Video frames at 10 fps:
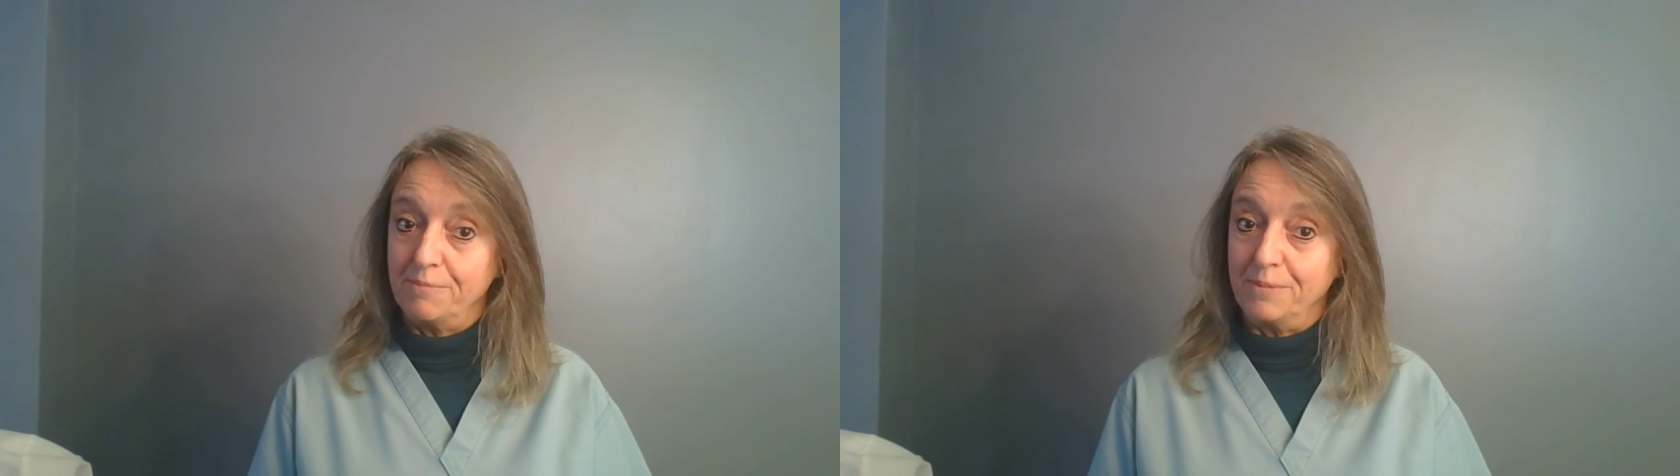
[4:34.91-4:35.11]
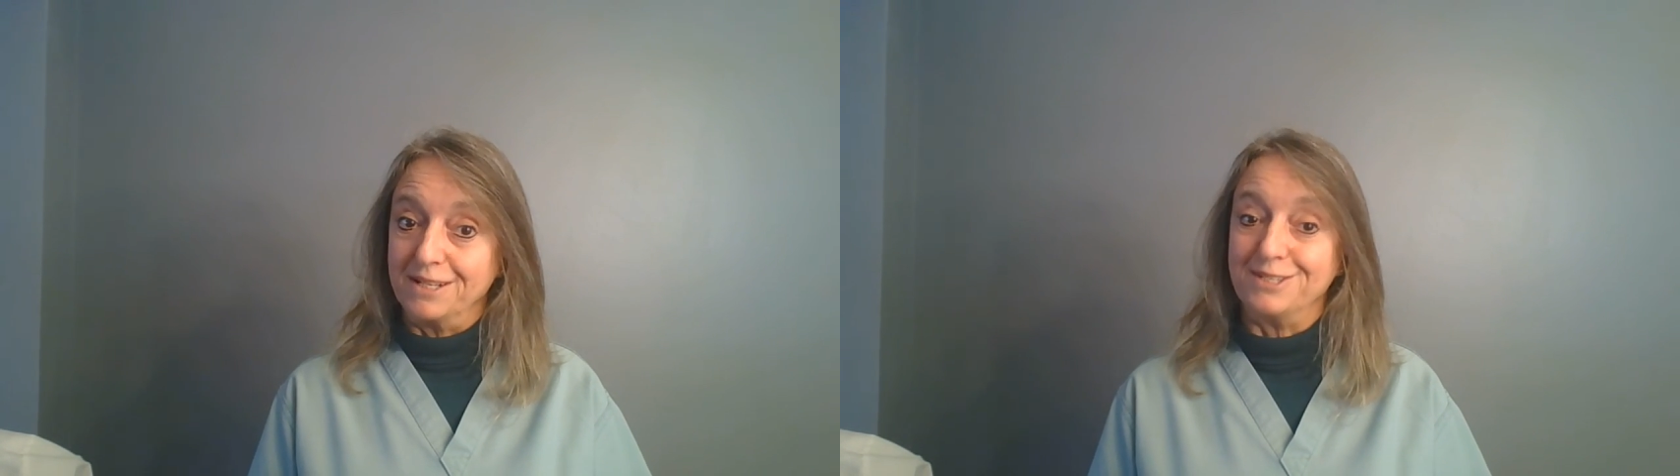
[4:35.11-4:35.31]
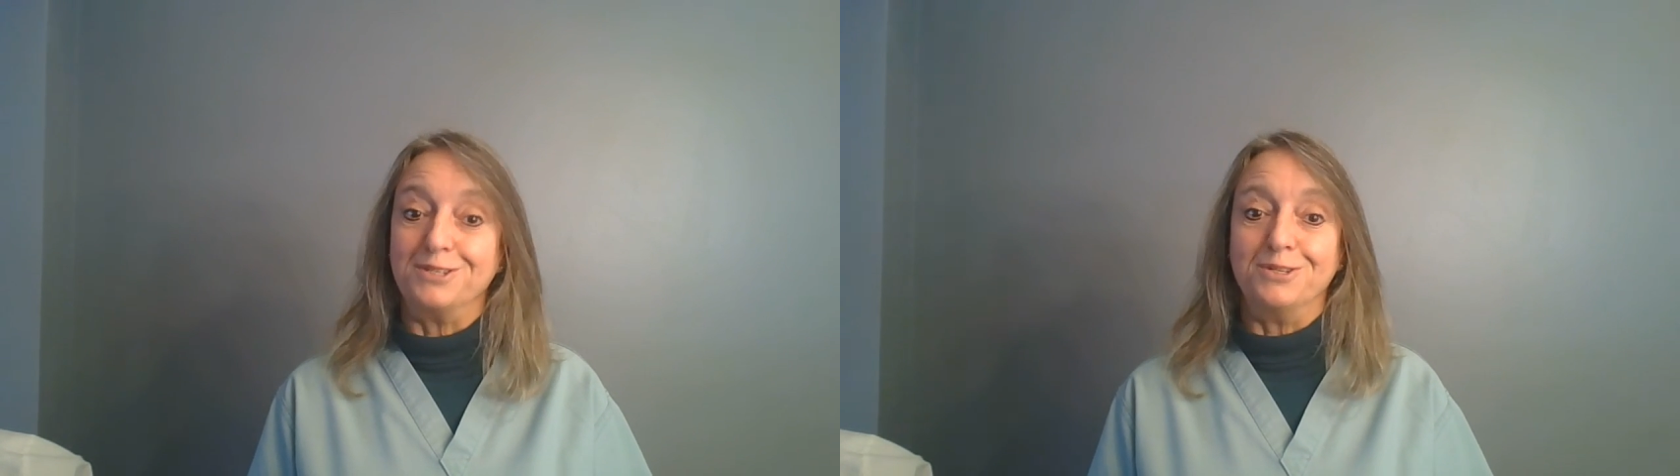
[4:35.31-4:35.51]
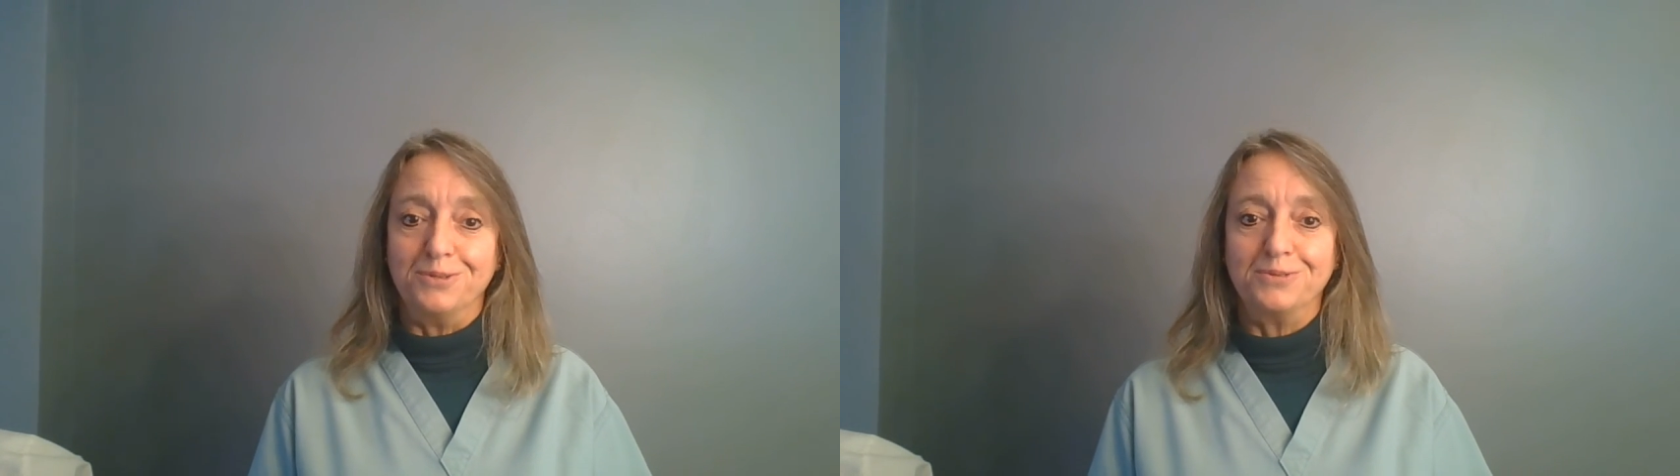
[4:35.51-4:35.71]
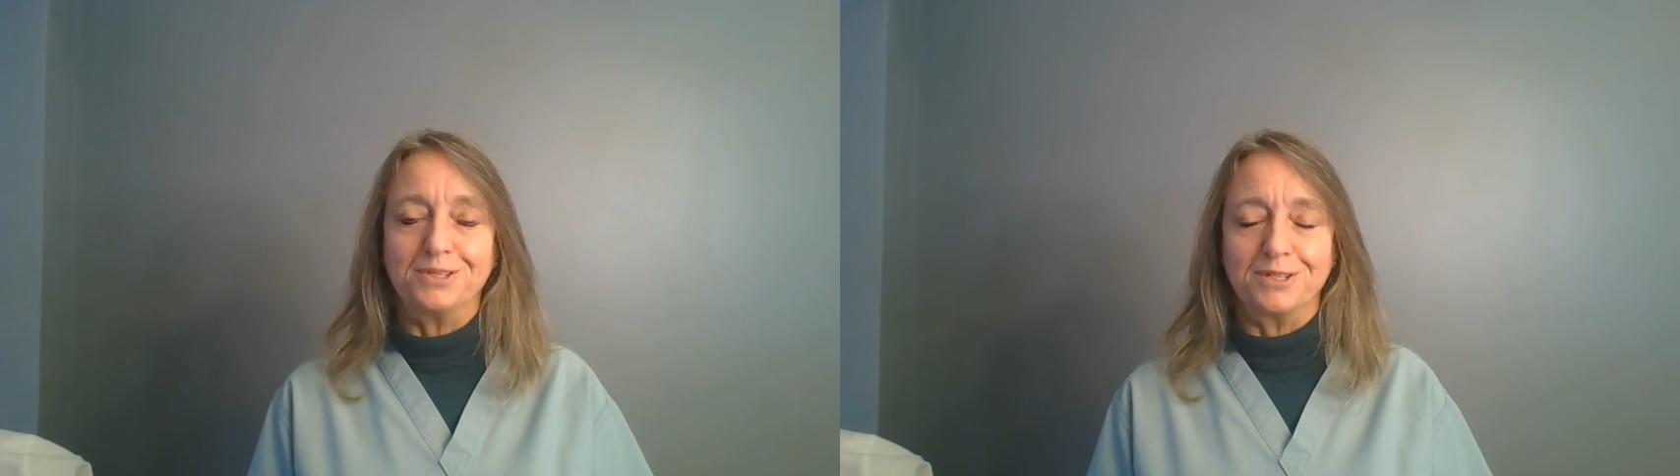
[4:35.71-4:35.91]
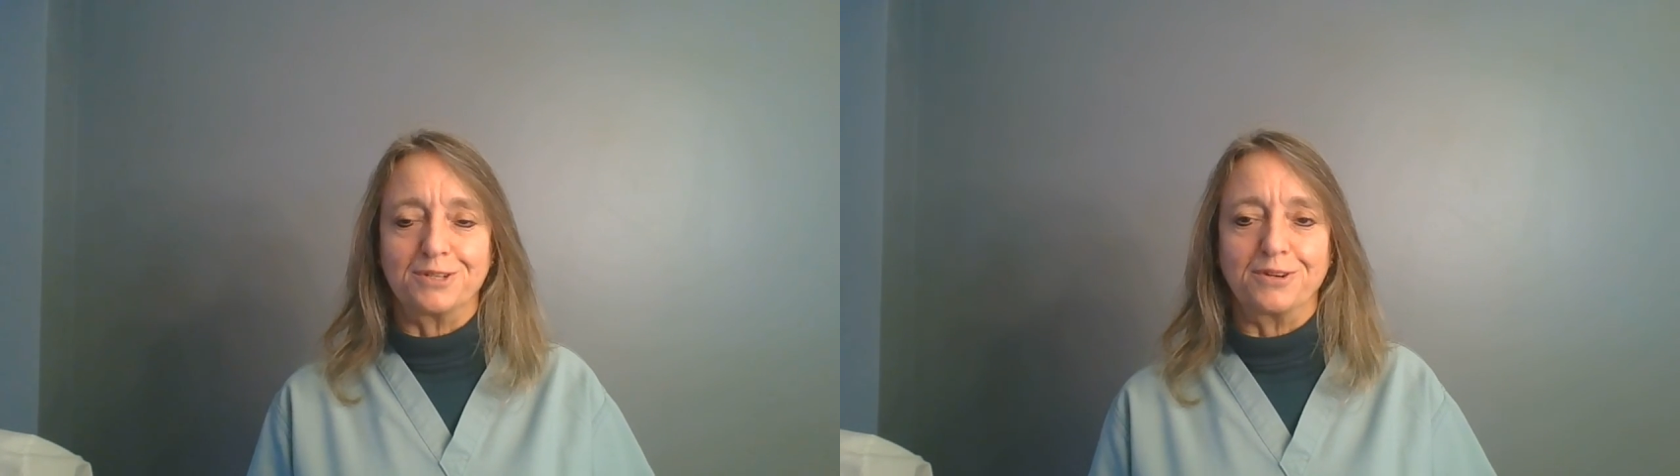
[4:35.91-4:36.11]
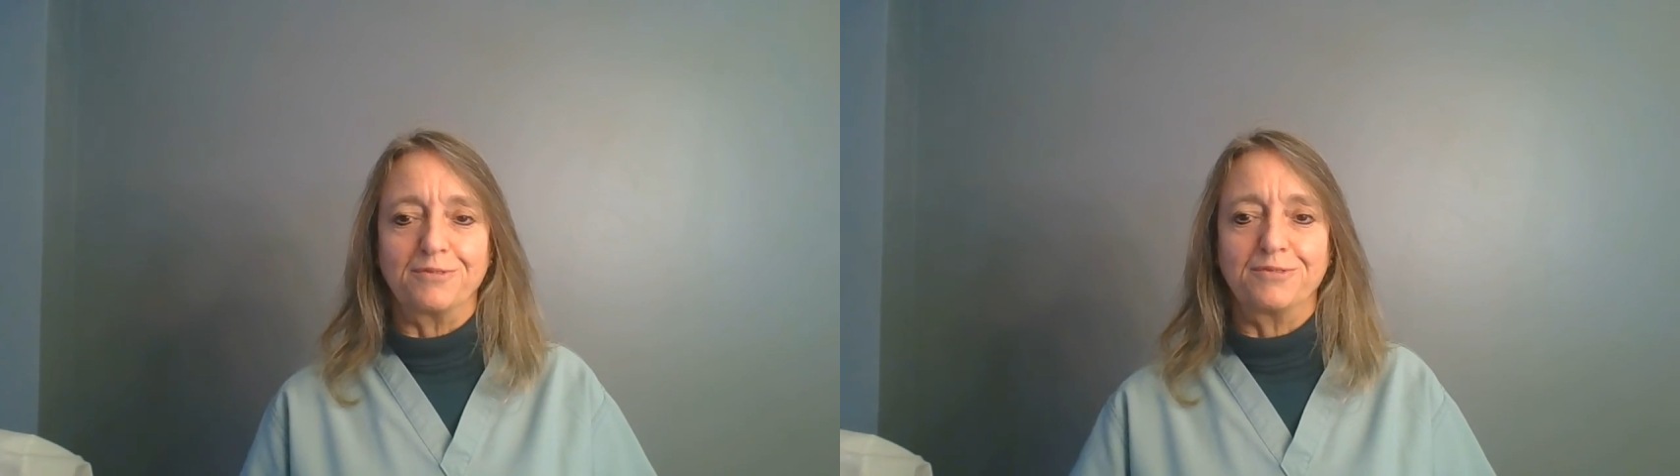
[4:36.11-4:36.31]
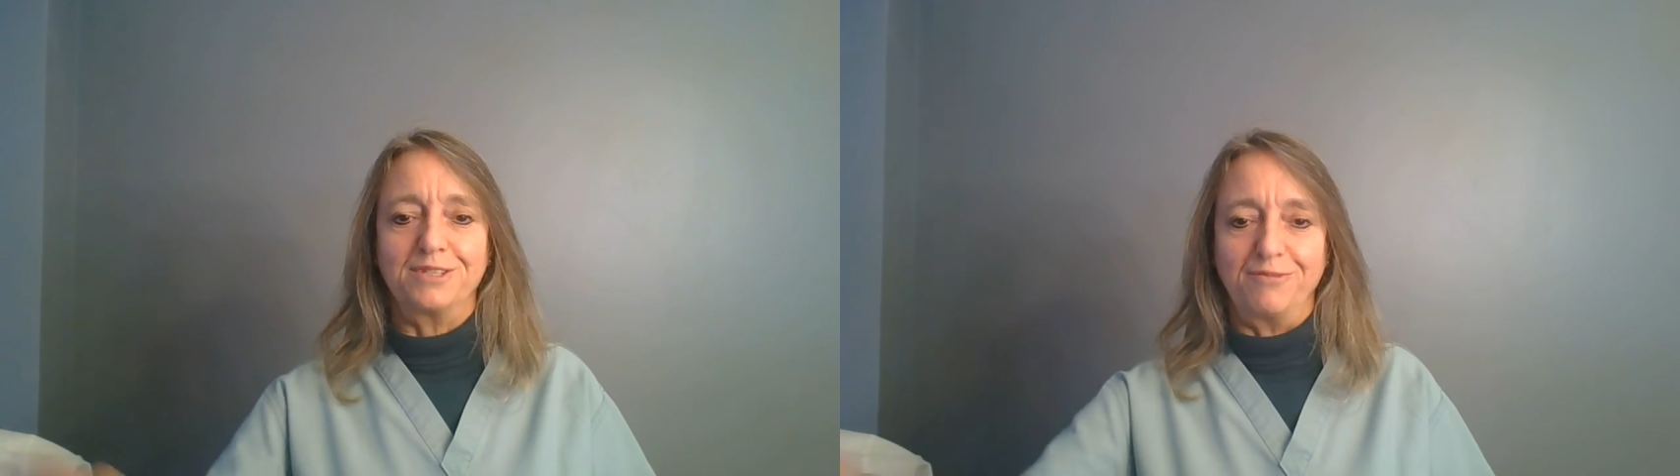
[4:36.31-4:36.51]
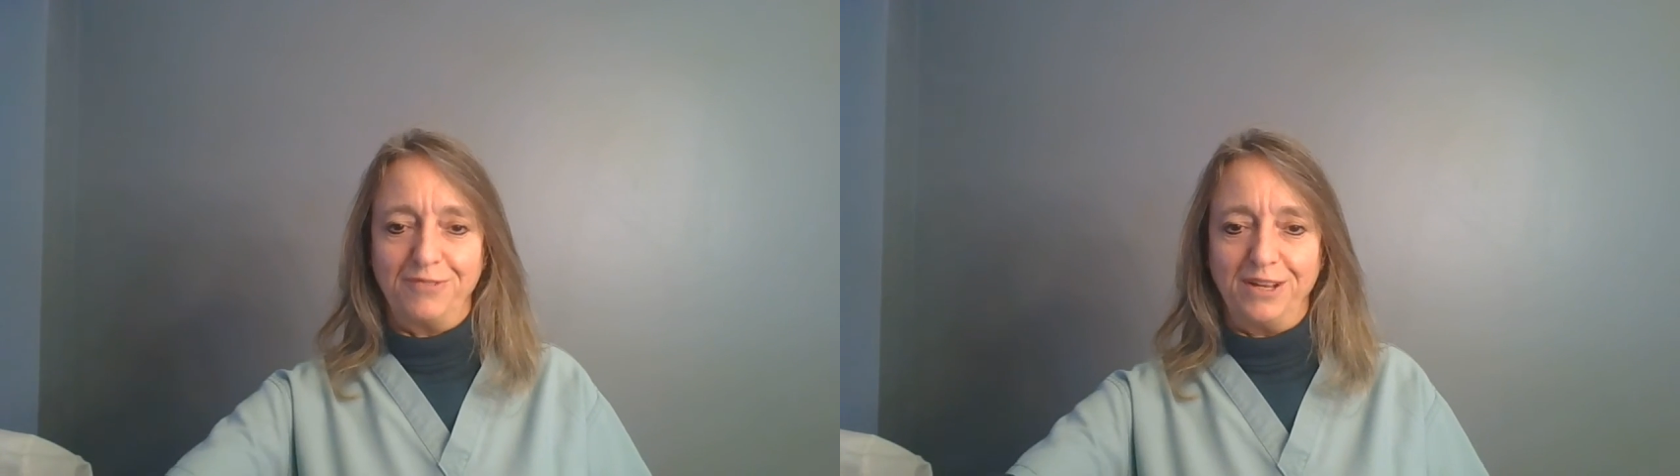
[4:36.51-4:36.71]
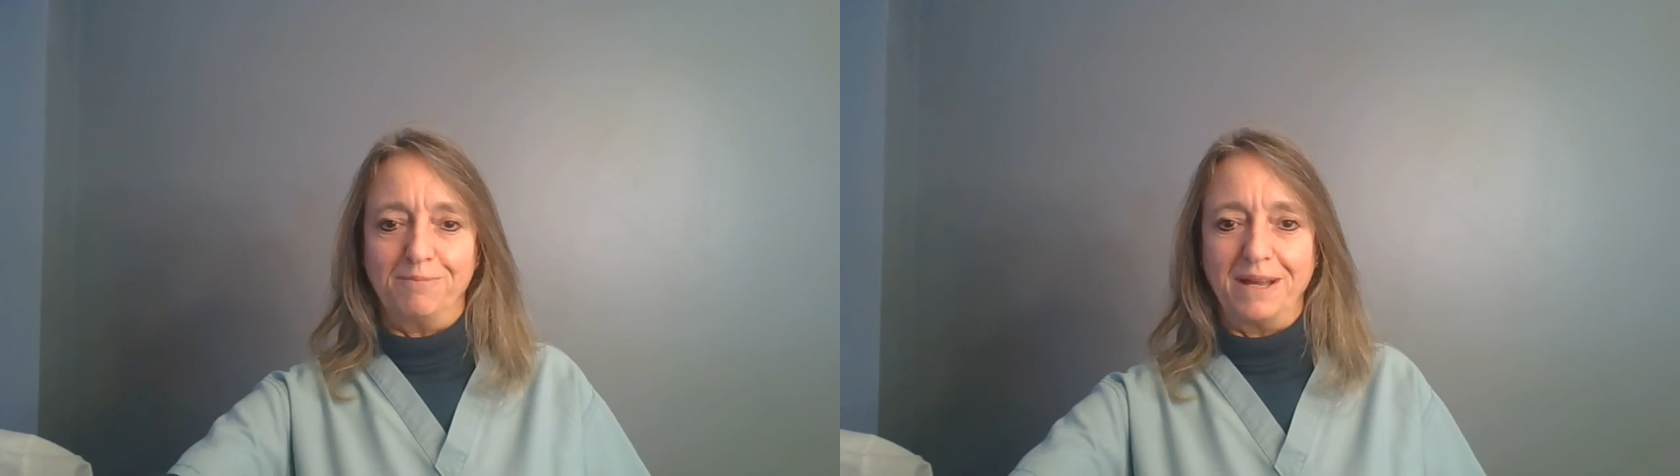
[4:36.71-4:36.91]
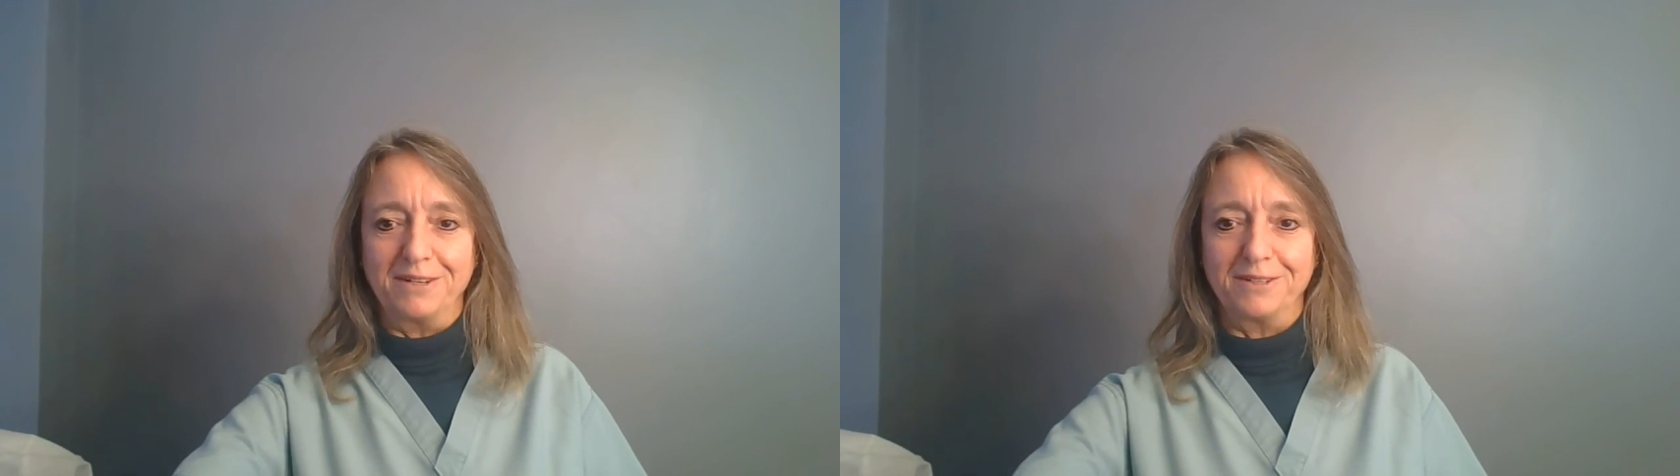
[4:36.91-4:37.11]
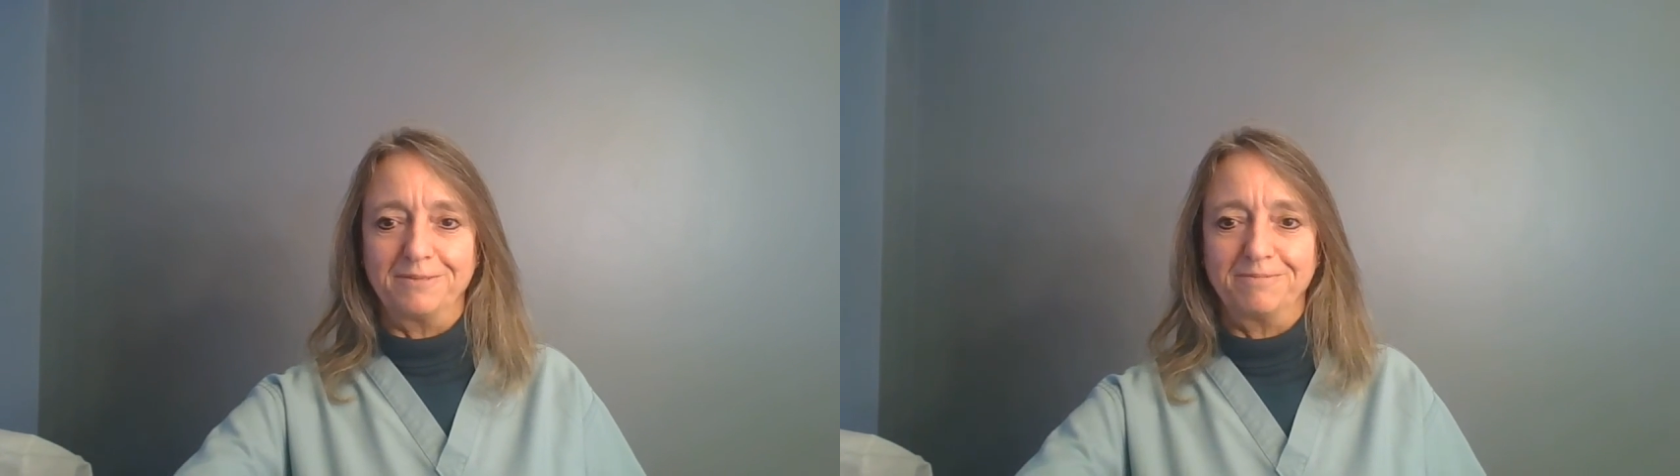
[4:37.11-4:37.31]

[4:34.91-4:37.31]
because you deserve to feel better.